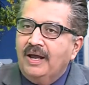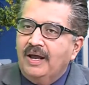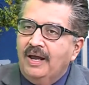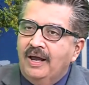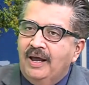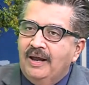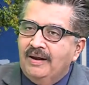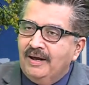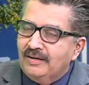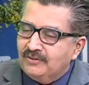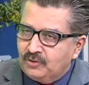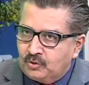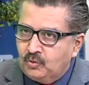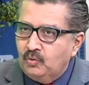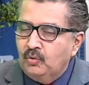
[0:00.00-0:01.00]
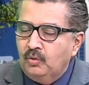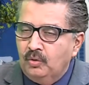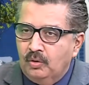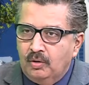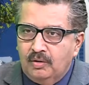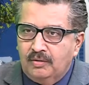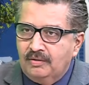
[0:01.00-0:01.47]
and at school
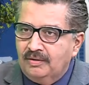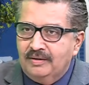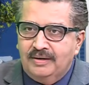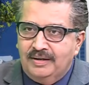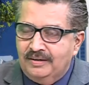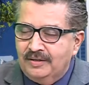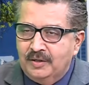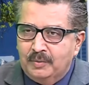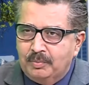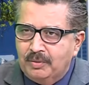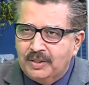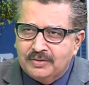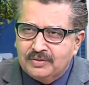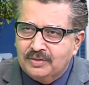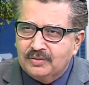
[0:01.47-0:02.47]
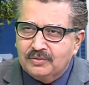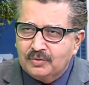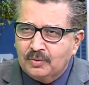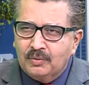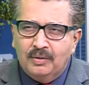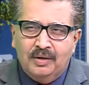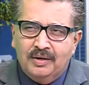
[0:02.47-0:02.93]
or other places.
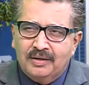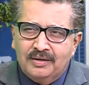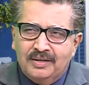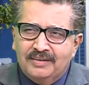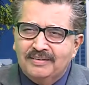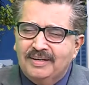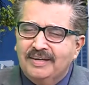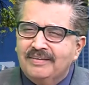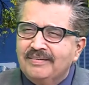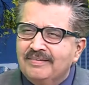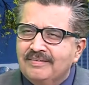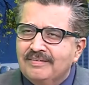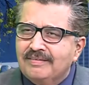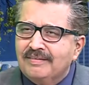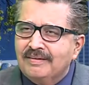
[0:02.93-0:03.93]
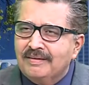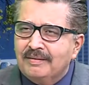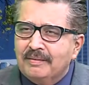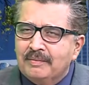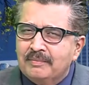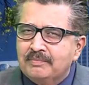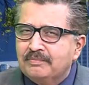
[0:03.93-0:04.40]
So does that
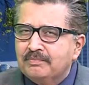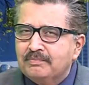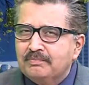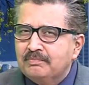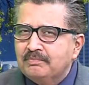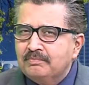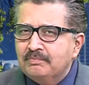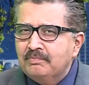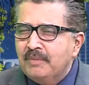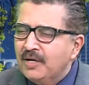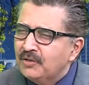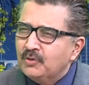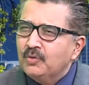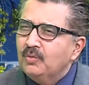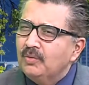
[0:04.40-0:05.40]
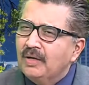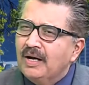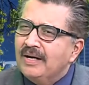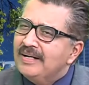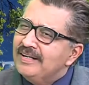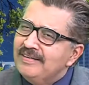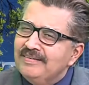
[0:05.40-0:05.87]
makes you
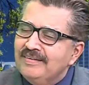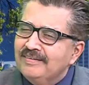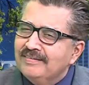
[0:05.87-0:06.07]
uneasy